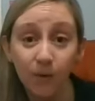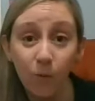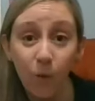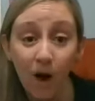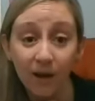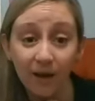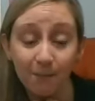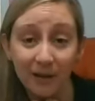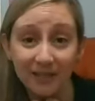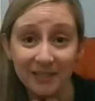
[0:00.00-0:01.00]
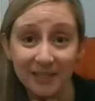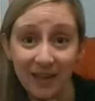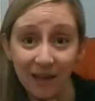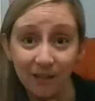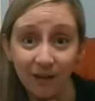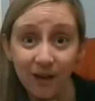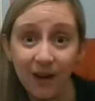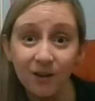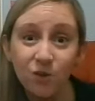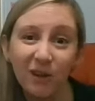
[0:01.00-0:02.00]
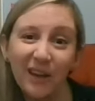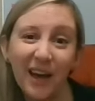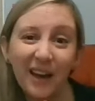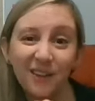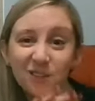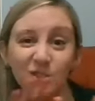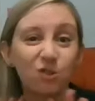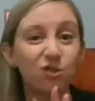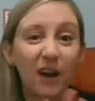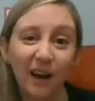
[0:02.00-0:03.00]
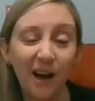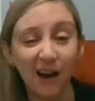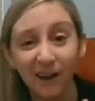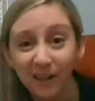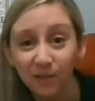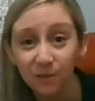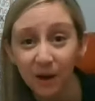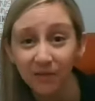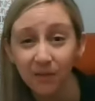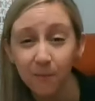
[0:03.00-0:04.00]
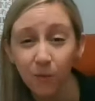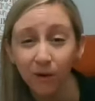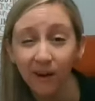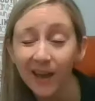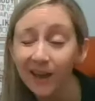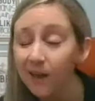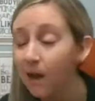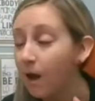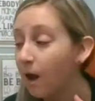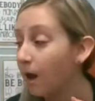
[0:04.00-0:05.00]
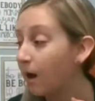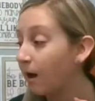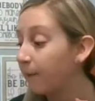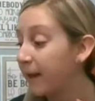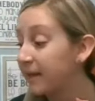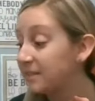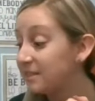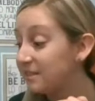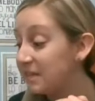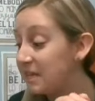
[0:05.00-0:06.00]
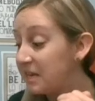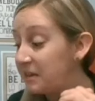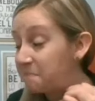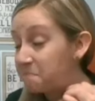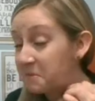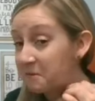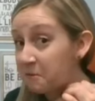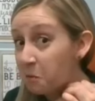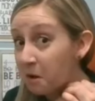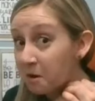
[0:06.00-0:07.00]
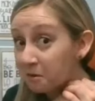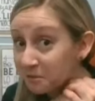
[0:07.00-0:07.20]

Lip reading: walk and mix together, and you can kind of just check on it throughout the morning and see if it works.